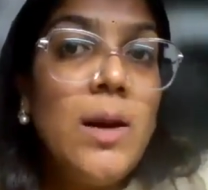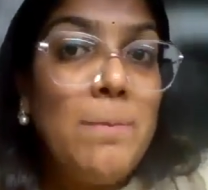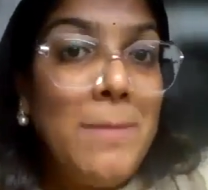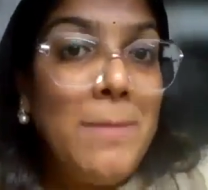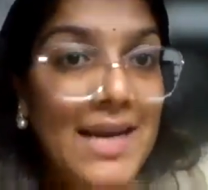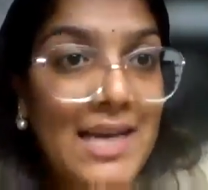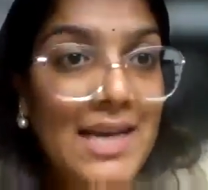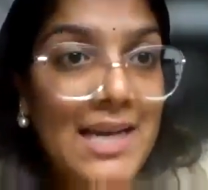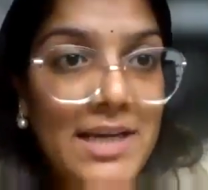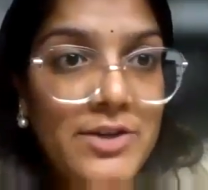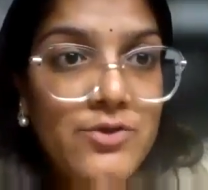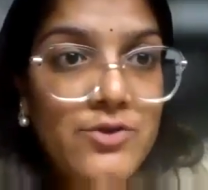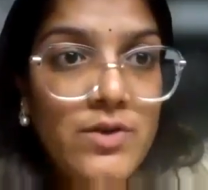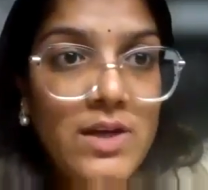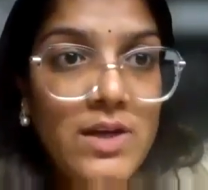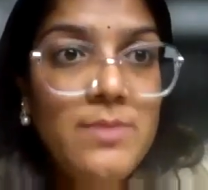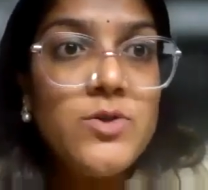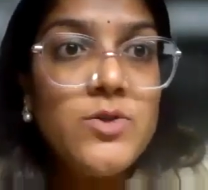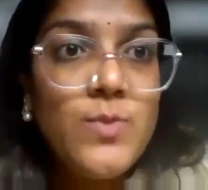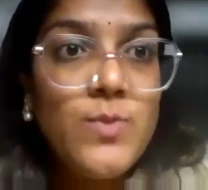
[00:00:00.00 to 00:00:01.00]

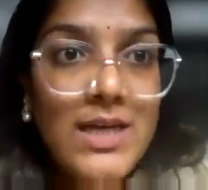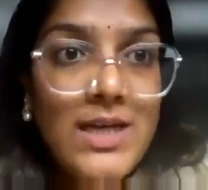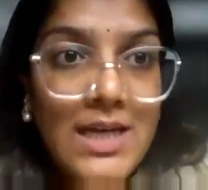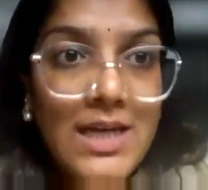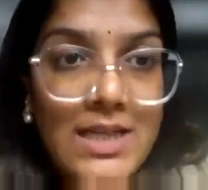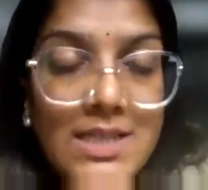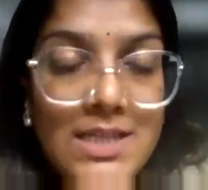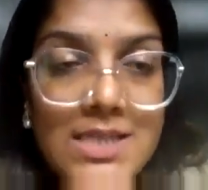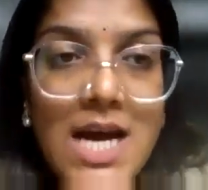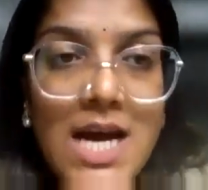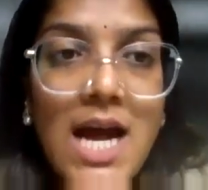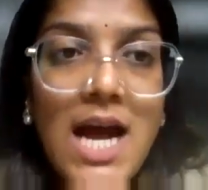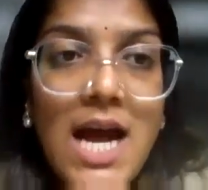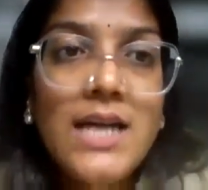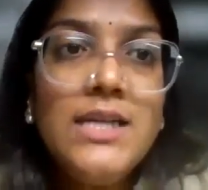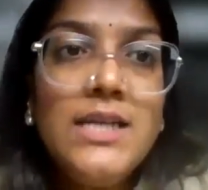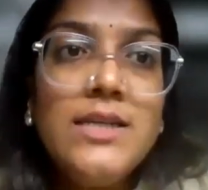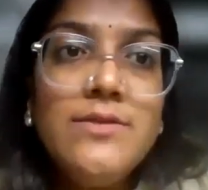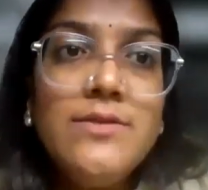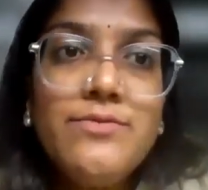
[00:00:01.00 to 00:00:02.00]
bilaterally between India
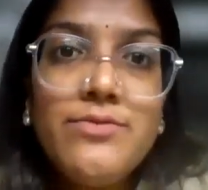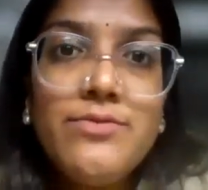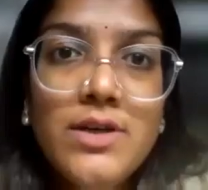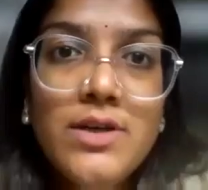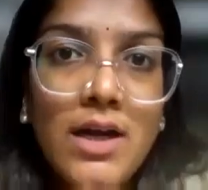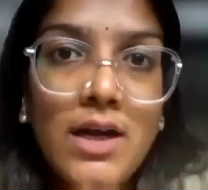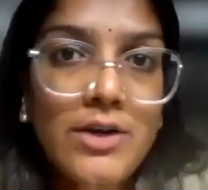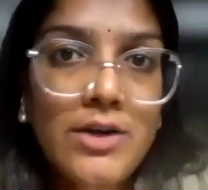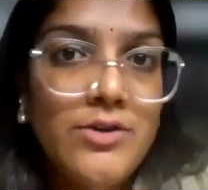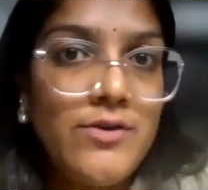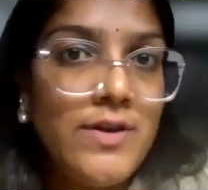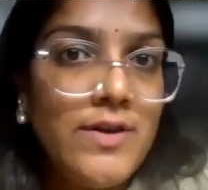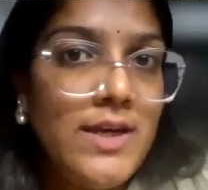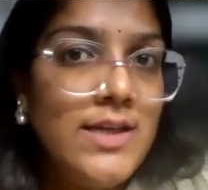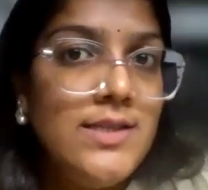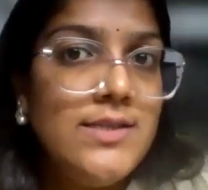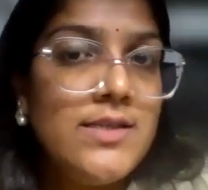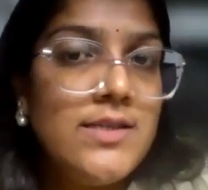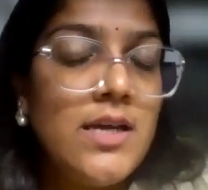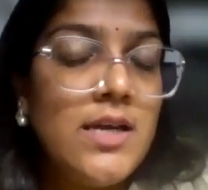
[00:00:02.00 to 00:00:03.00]
and different
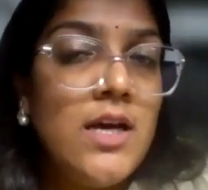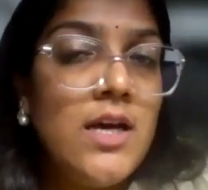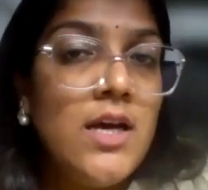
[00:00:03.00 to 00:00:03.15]
countries,